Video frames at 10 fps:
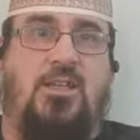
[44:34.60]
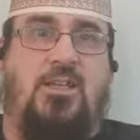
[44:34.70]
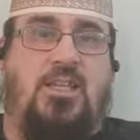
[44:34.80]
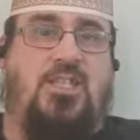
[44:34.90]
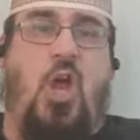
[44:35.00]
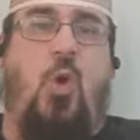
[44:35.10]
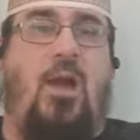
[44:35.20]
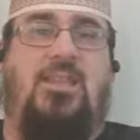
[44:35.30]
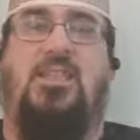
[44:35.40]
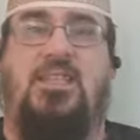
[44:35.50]
There's no
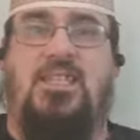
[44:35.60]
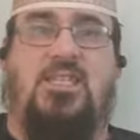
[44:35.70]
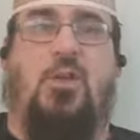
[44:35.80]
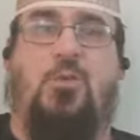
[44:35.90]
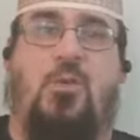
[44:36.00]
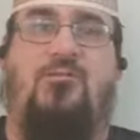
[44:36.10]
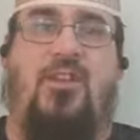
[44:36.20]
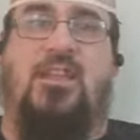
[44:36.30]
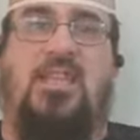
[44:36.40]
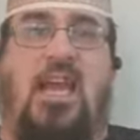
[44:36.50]
way that this is going to
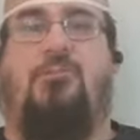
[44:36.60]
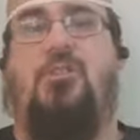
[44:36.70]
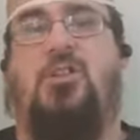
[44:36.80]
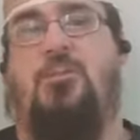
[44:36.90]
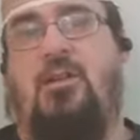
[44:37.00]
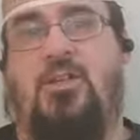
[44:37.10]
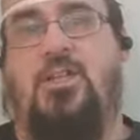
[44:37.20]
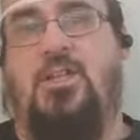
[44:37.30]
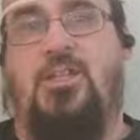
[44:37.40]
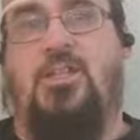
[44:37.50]
affect the average
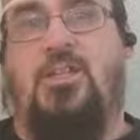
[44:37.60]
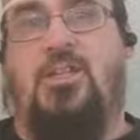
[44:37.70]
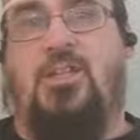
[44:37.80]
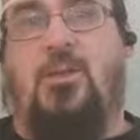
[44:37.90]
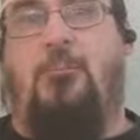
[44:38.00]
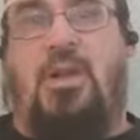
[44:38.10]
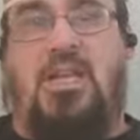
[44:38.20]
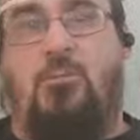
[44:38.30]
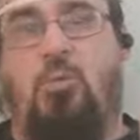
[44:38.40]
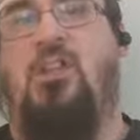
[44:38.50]
American, but
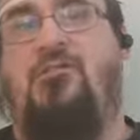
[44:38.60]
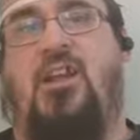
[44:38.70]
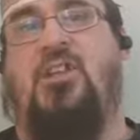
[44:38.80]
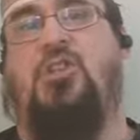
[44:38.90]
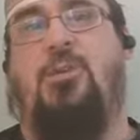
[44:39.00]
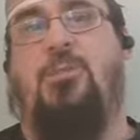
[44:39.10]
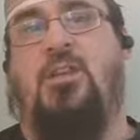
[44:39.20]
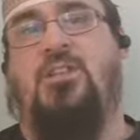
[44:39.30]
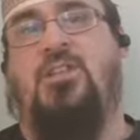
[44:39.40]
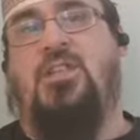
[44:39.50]
it will affect
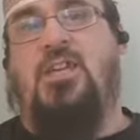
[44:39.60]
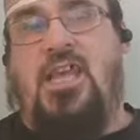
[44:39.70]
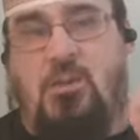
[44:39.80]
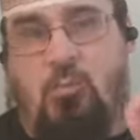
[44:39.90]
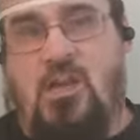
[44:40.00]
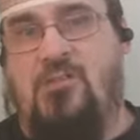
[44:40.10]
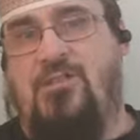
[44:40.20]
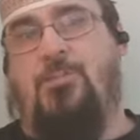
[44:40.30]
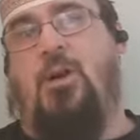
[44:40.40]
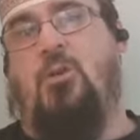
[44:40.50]
Germans. It will
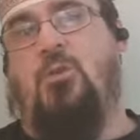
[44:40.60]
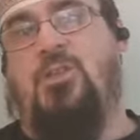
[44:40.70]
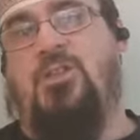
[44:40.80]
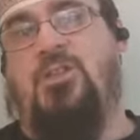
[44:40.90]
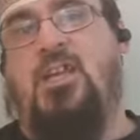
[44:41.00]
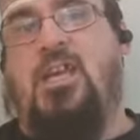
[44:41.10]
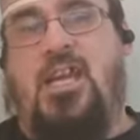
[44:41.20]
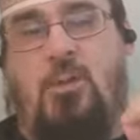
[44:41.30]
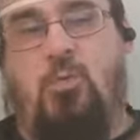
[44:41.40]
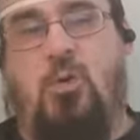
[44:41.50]
affect Poland.
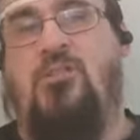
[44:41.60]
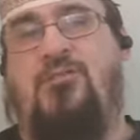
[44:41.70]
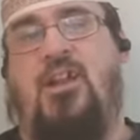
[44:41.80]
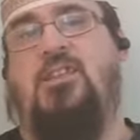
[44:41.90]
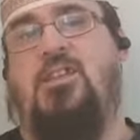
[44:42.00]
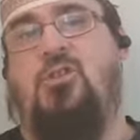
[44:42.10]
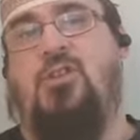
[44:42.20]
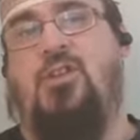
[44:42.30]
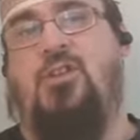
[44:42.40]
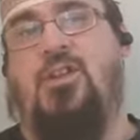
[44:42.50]
It will affect the,
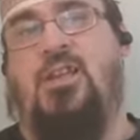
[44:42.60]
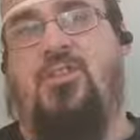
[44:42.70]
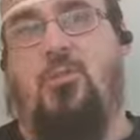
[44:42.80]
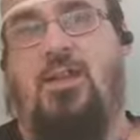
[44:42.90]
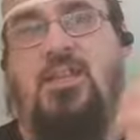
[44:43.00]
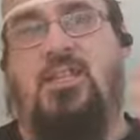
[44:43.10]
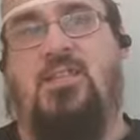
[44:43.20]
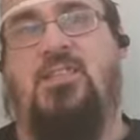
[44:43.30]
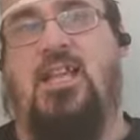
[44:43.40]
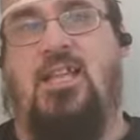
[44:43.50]
the, the
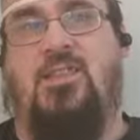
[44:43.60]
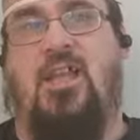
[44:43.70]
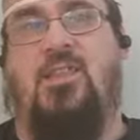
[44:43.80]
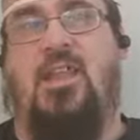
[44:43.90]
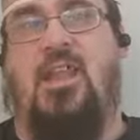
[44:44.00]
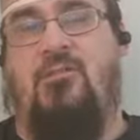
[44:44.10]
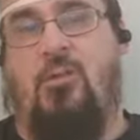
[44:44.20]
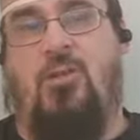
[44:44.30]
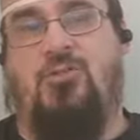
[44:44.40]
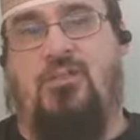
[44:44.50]
Lithuanians and, and, and
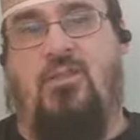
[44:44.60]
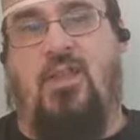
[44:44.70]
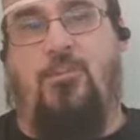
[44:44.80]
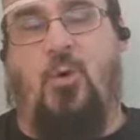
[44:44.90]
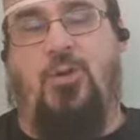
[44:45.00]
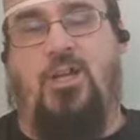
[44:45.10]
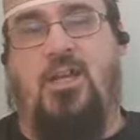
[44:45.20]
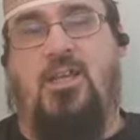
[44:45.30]
everyone else around that border.